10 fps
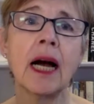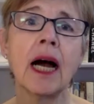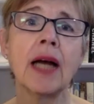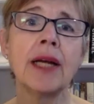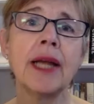
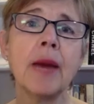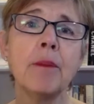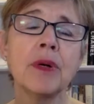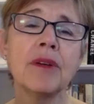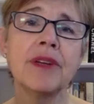a
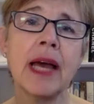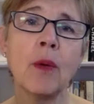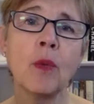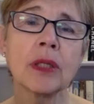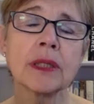number of
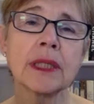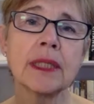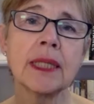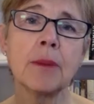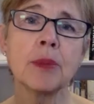networks and a
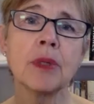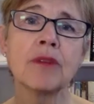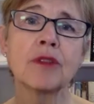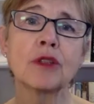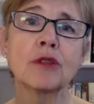number
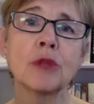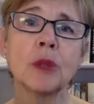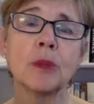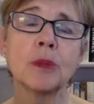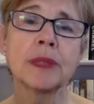of
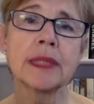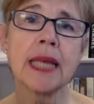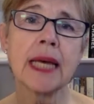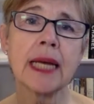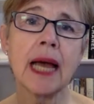groups
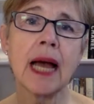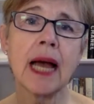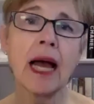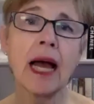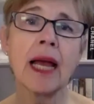that
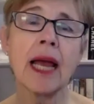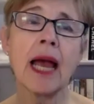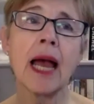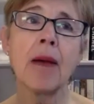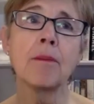I
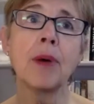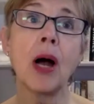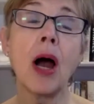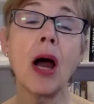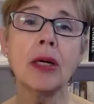am
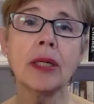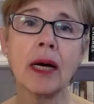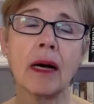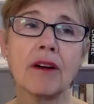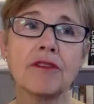part of